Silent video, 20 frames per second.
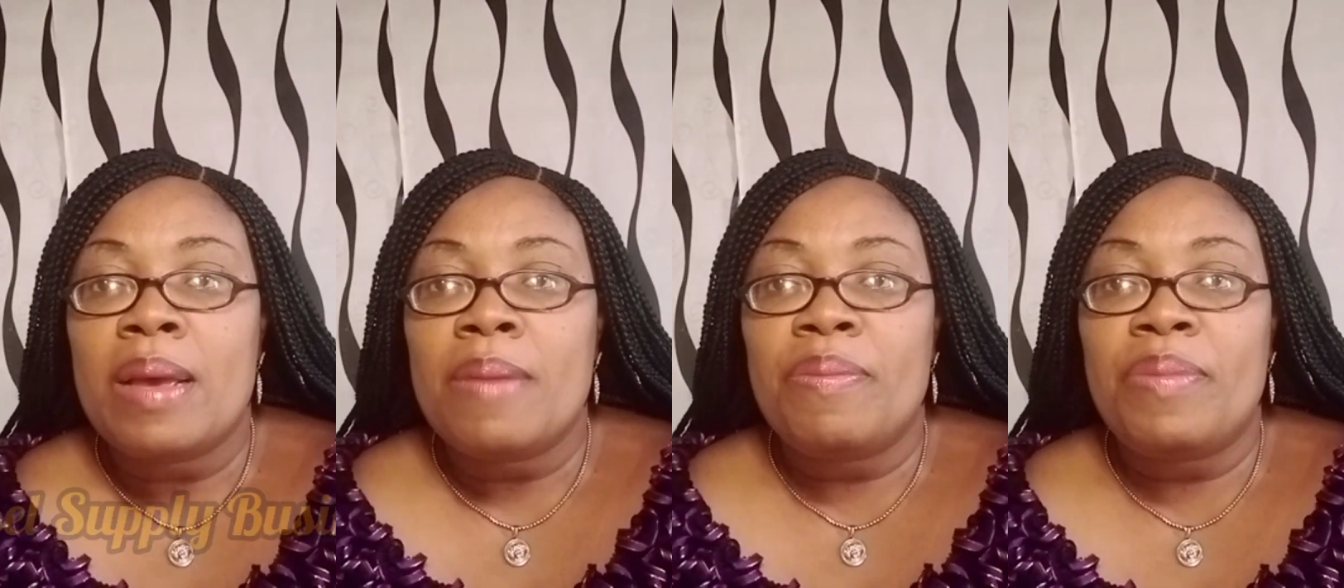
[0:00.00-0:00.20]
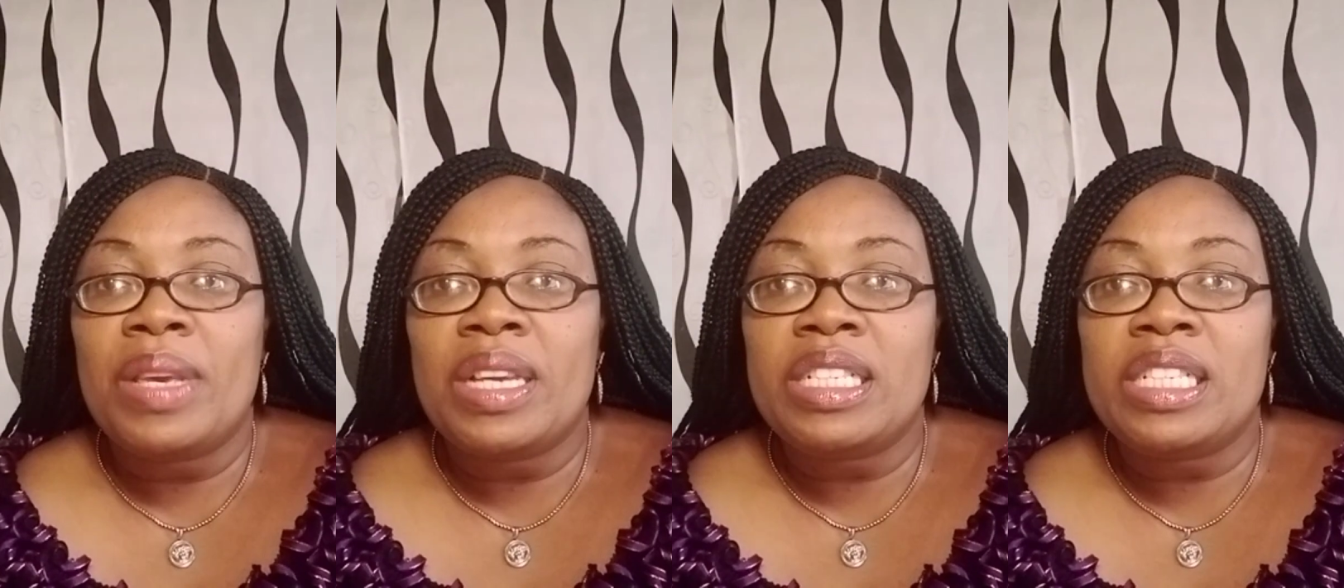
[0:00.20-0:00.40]

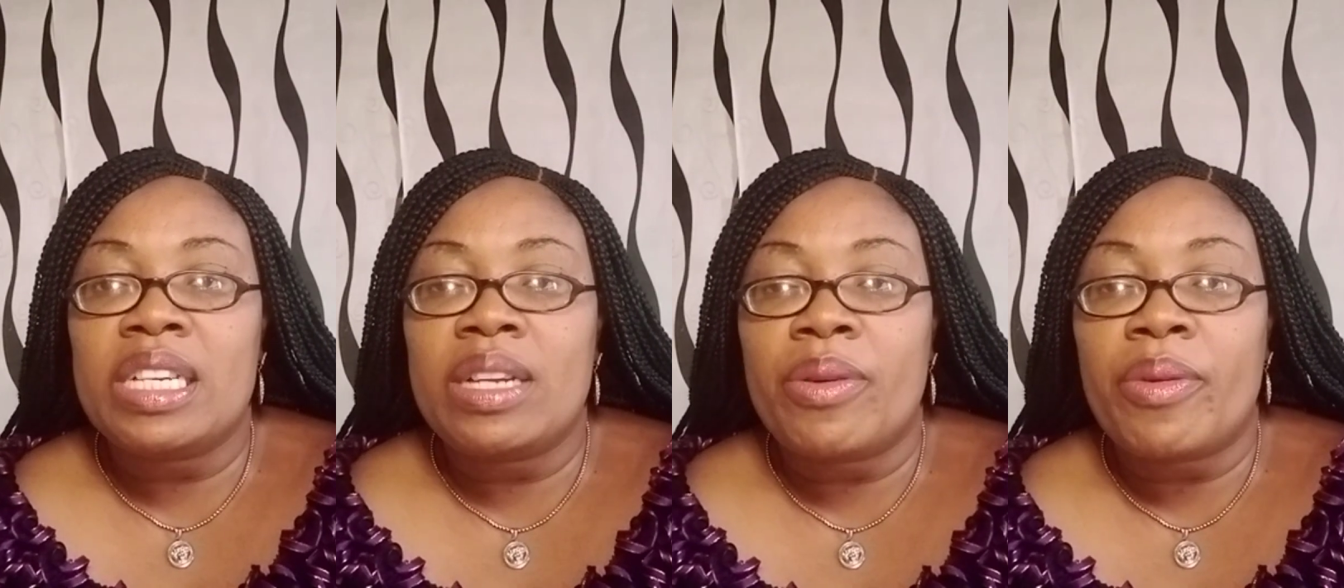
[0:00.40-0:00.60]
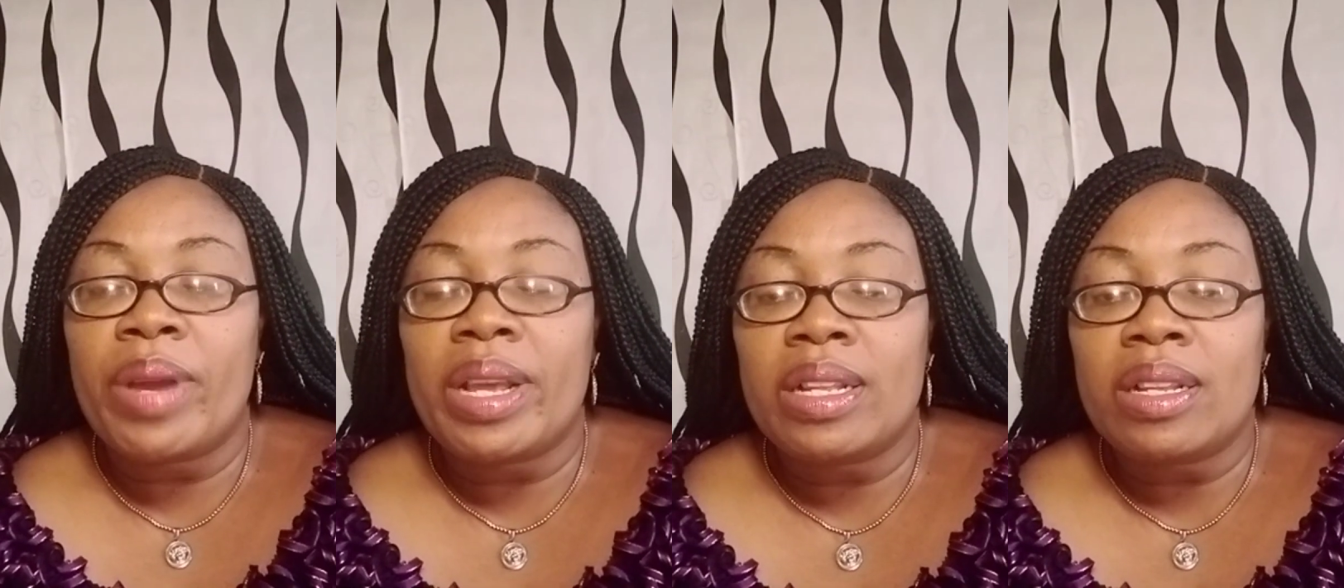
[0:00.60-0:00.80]
big
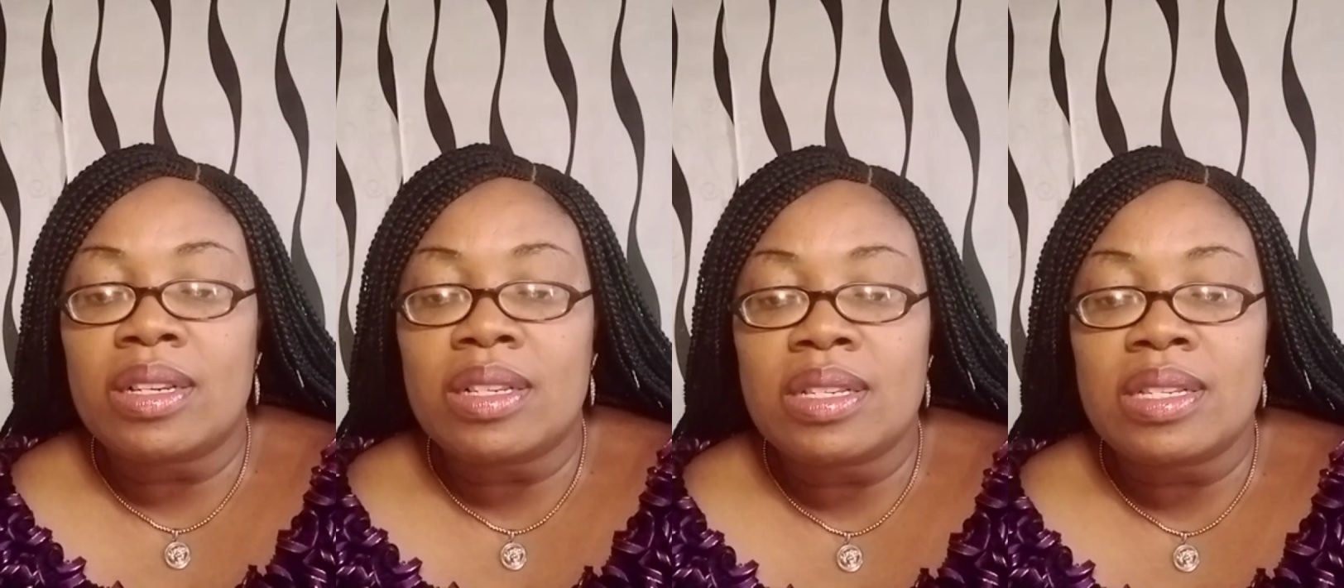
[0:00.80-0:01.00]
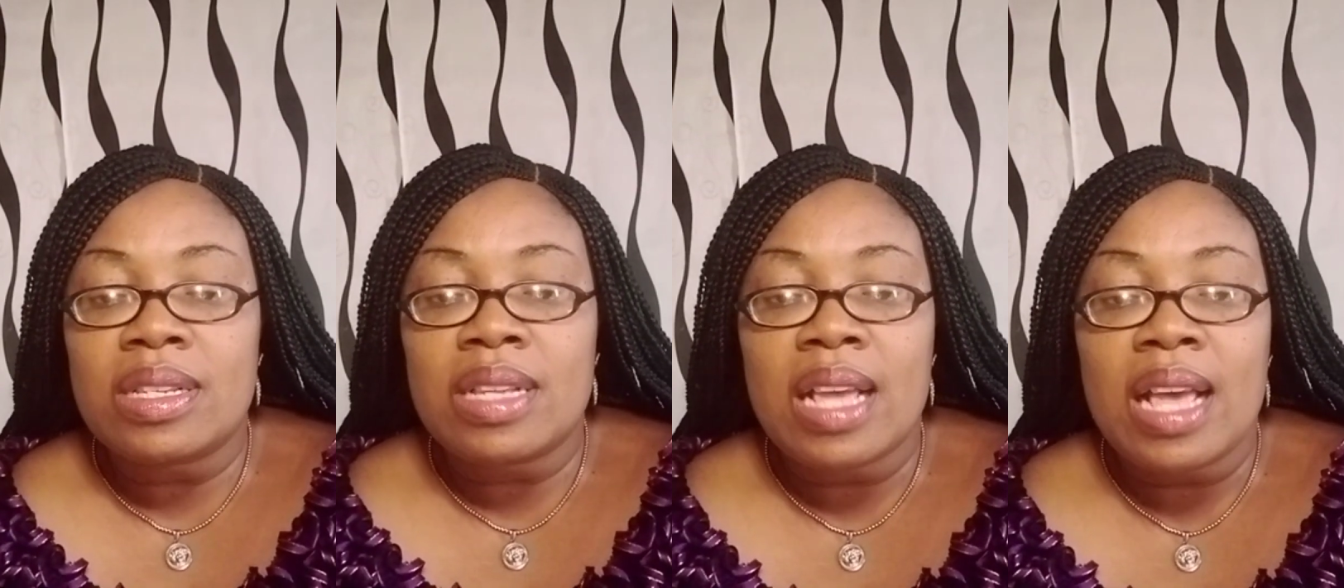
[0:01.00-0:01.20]

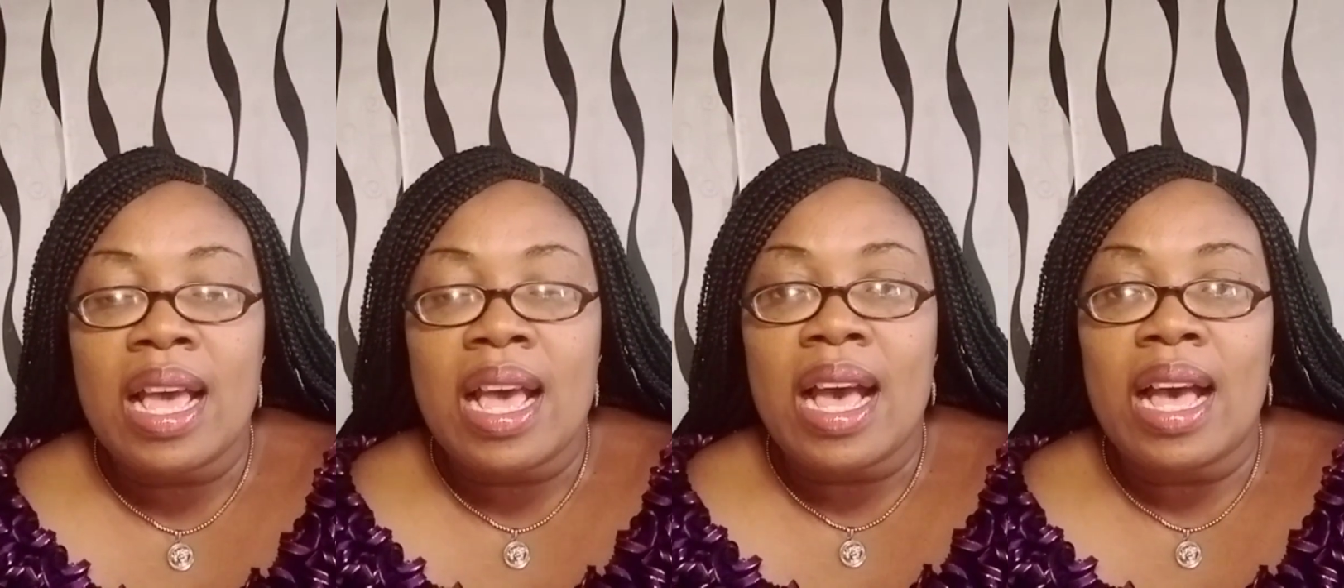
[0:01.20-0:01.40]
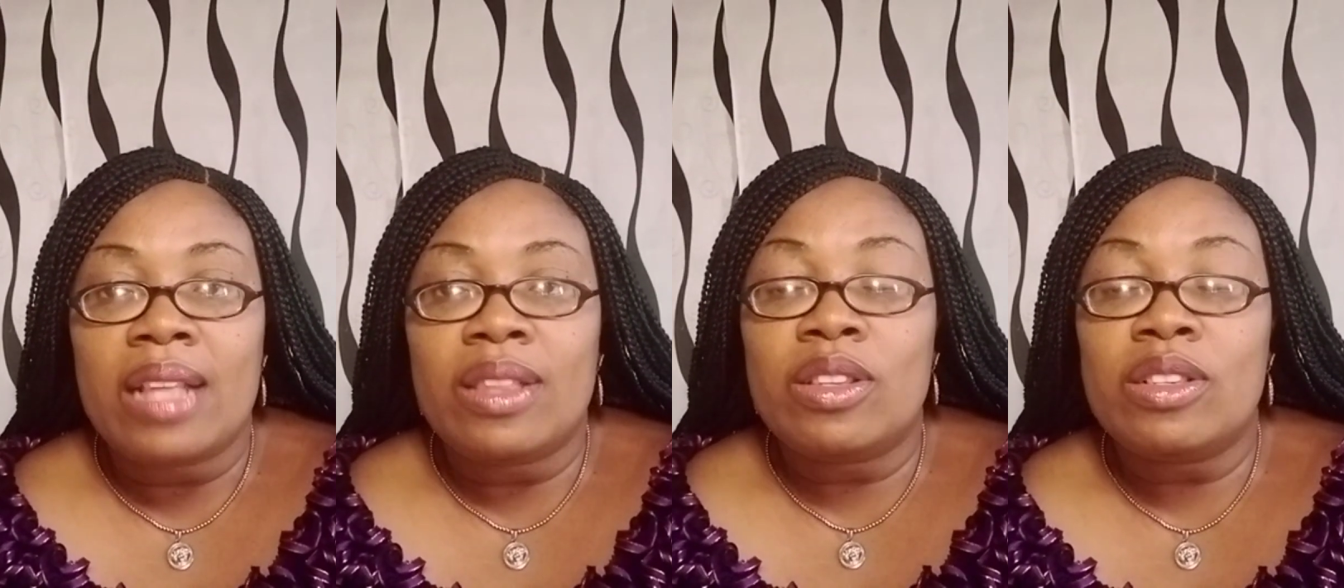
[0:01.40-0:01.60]
generators,
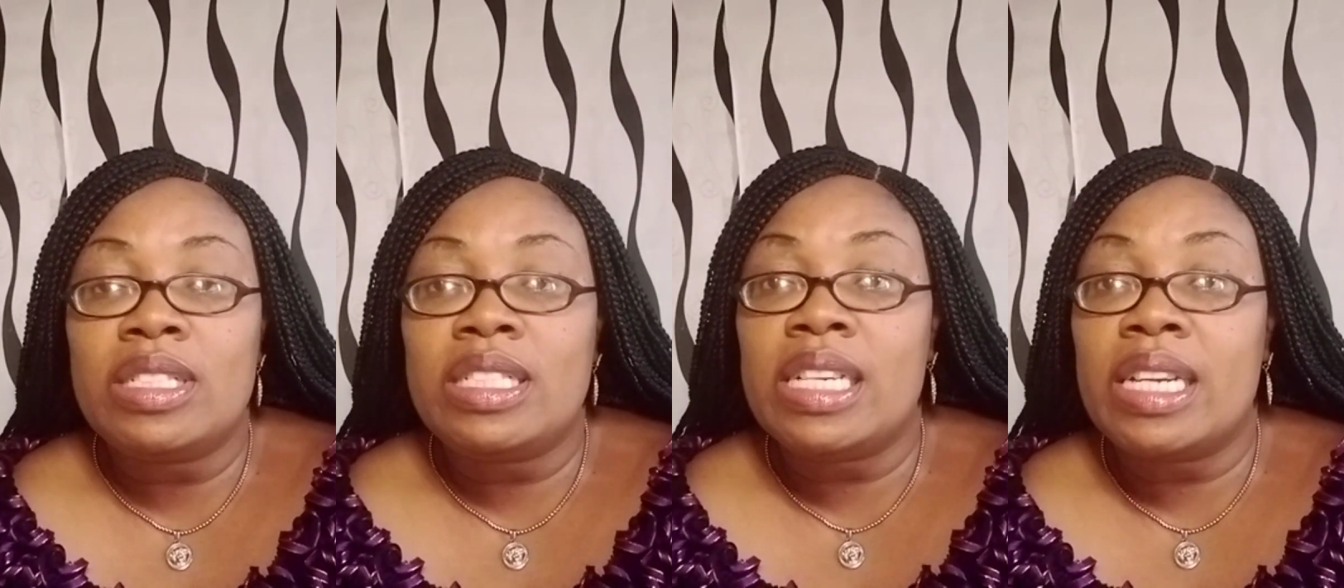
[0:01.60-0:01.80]
and those